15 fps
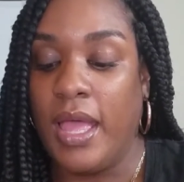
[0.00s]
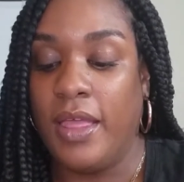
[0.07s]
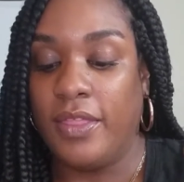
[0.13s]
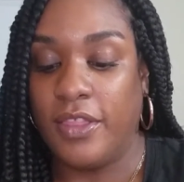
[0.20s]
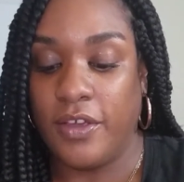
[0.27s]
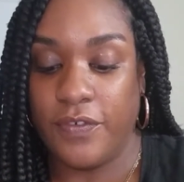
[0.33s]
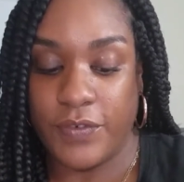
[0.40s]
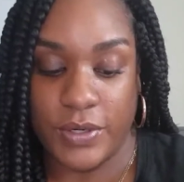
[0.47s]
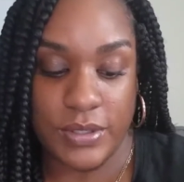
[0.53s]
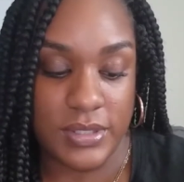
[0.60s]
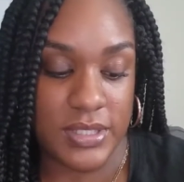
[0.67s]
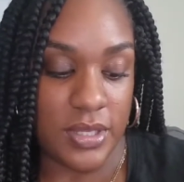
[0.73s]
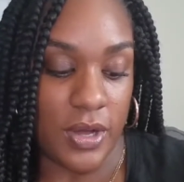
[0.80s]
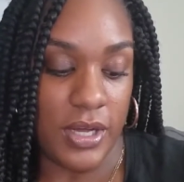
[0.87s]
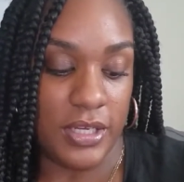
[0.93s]
the first
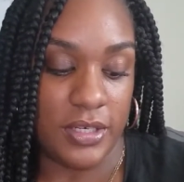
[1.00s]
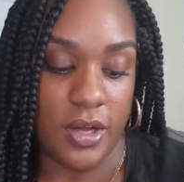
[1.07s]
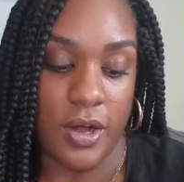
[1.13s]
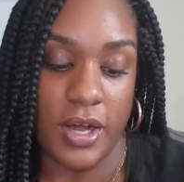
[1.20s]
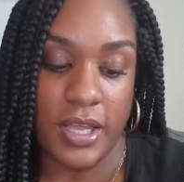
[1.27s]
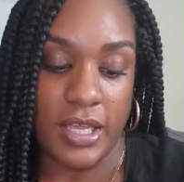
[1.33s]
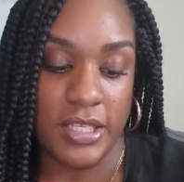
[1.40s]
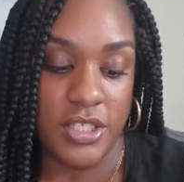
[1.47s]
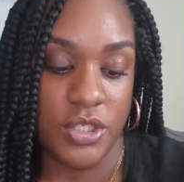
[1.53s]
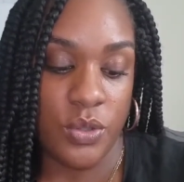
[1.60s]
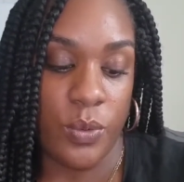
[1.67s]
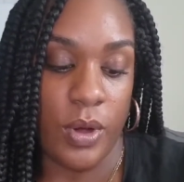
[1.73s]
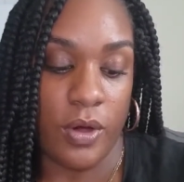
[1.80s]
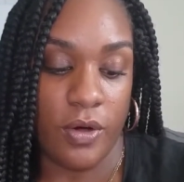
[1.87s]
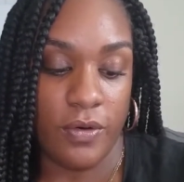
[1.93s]
on August
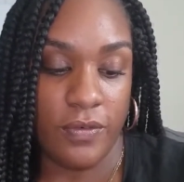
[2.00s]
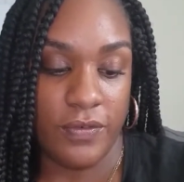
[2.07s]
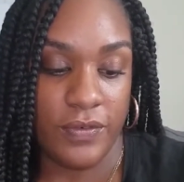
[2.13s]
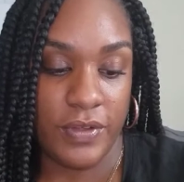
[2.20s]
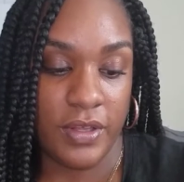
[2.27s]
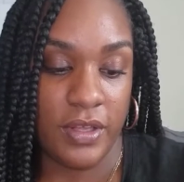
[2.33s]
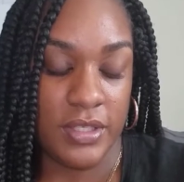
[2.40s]
12th